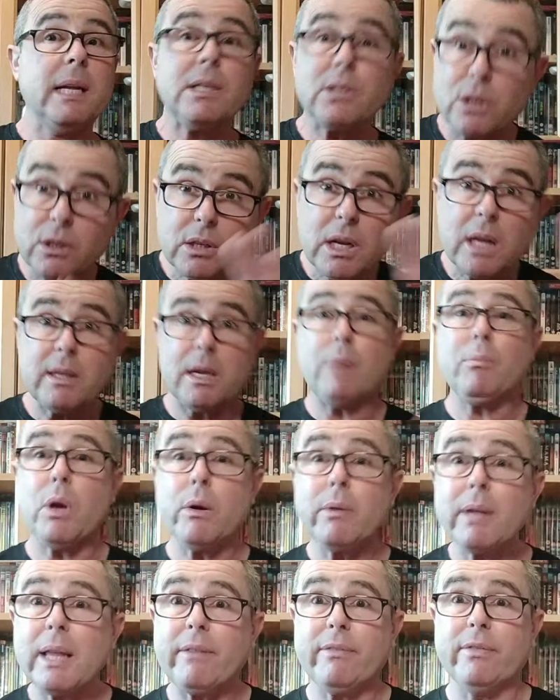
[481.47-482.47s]
I'm
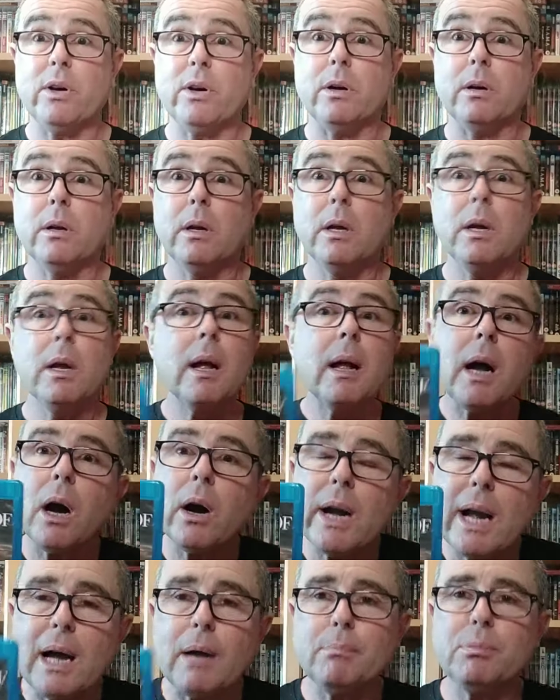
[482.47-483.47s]
going that far.
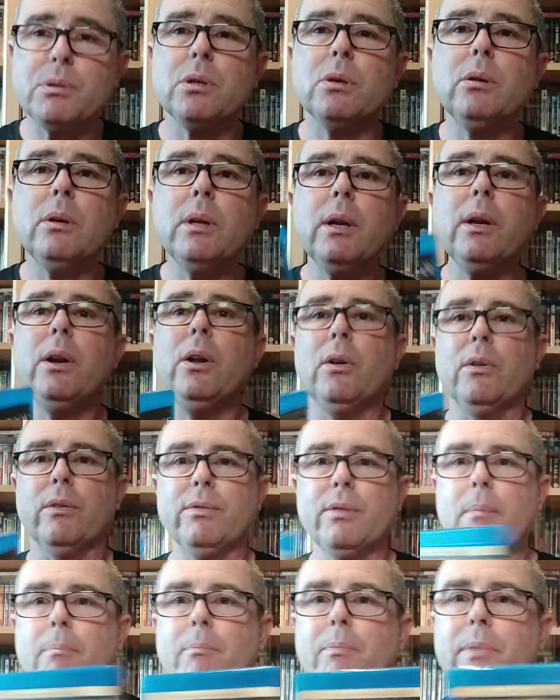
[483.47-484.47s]
I absolutely
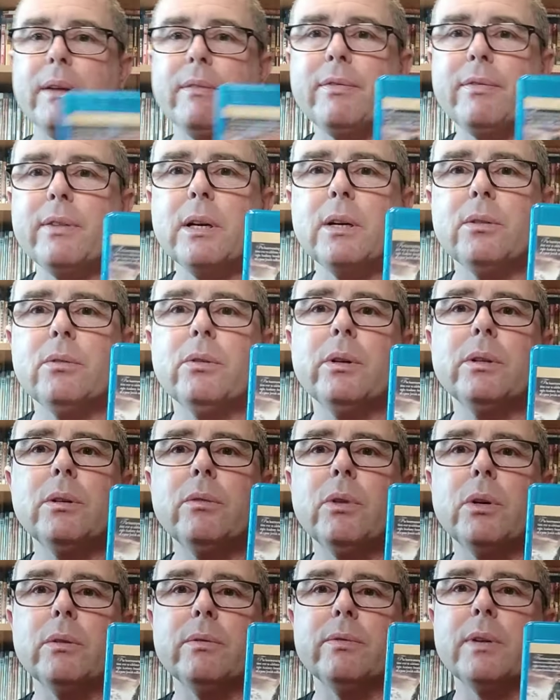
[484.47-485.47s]
love Fiddler on
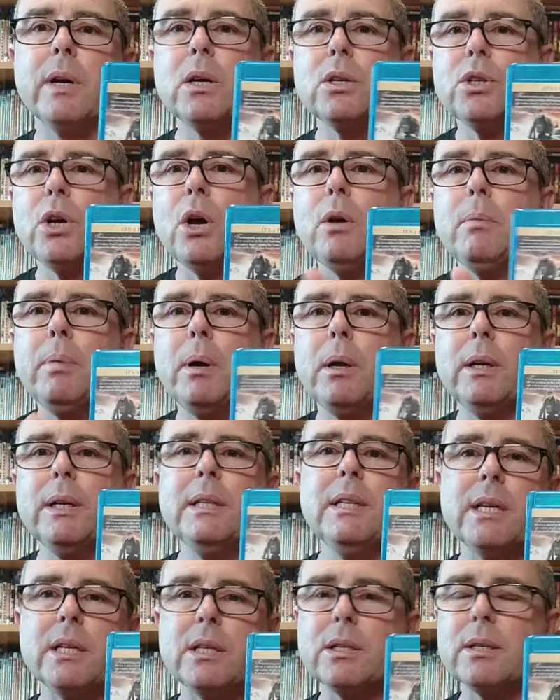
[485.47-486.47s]
the Roof. Topol
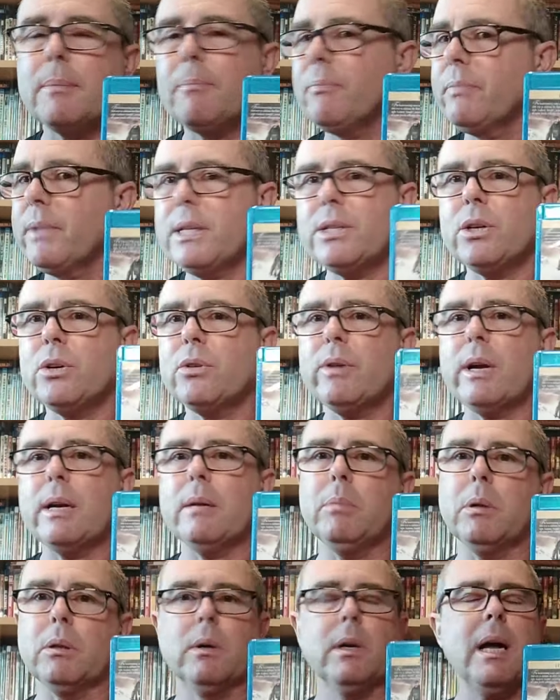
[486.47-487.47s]
in this is
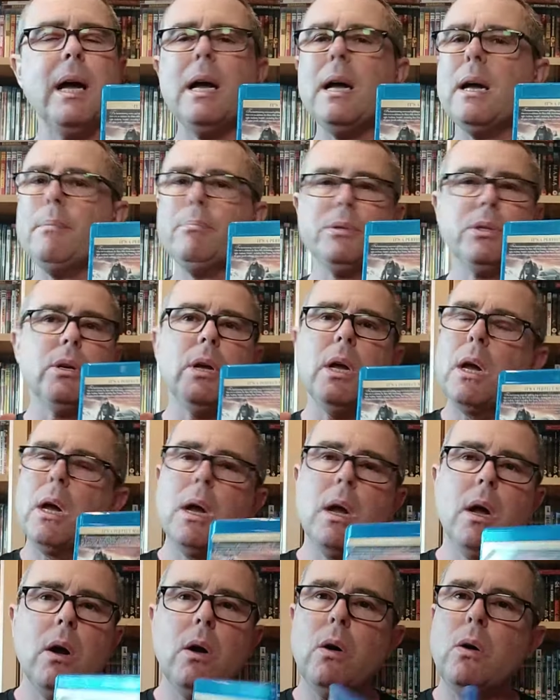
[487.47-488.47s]
incredible. I
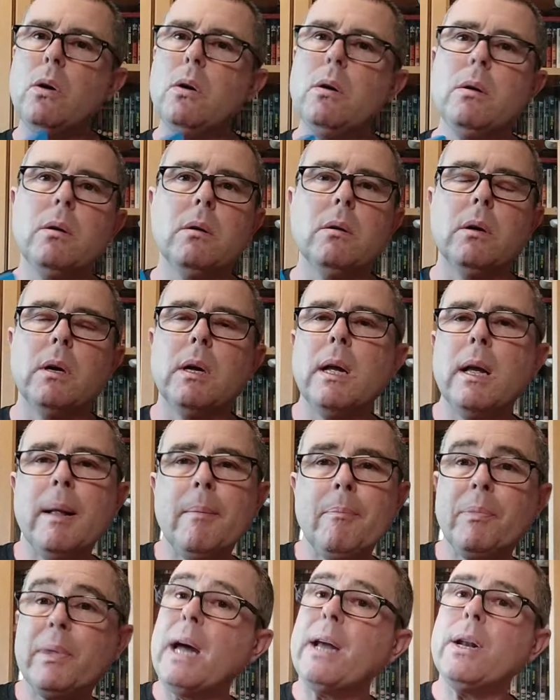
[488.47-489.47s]

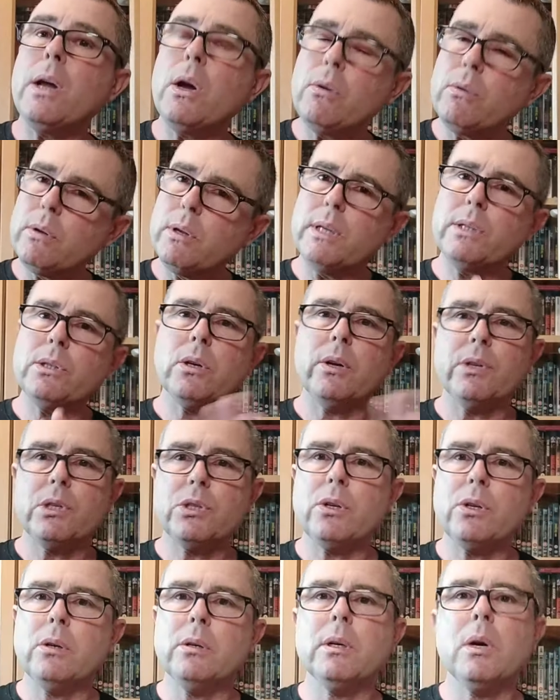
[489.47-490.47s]
know it's got the
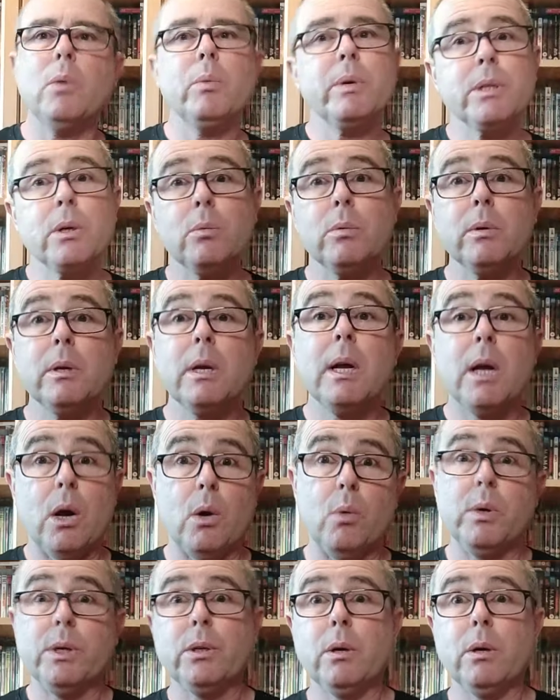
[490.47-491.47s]
song, I wish
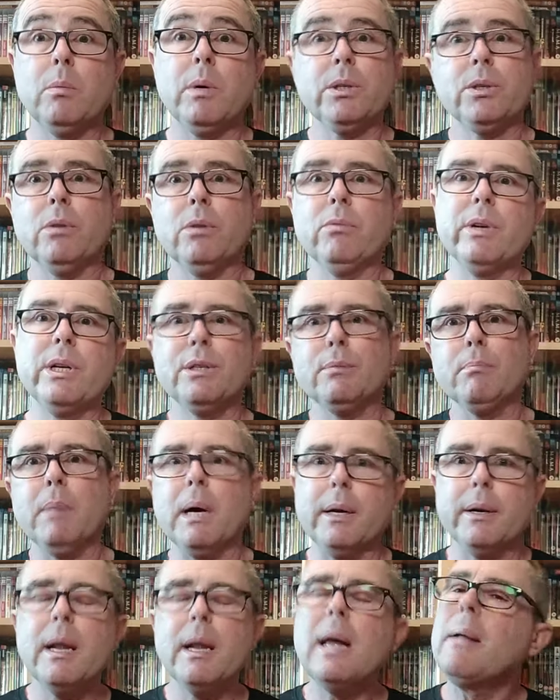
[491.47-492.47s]
I was a rich
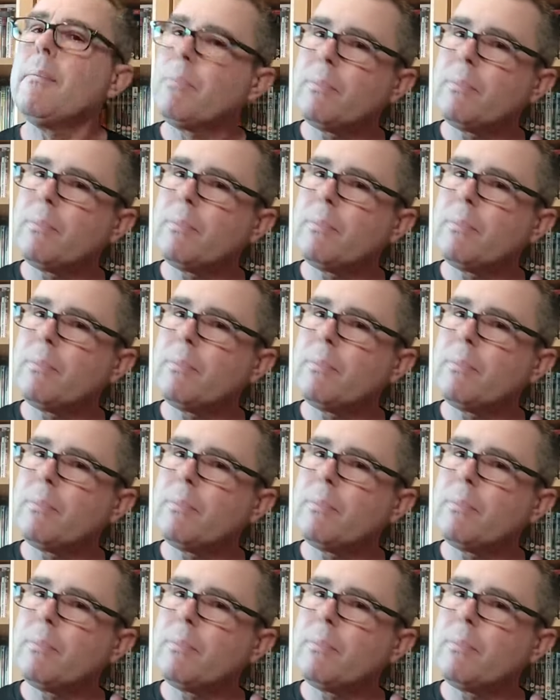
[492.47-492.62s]
man.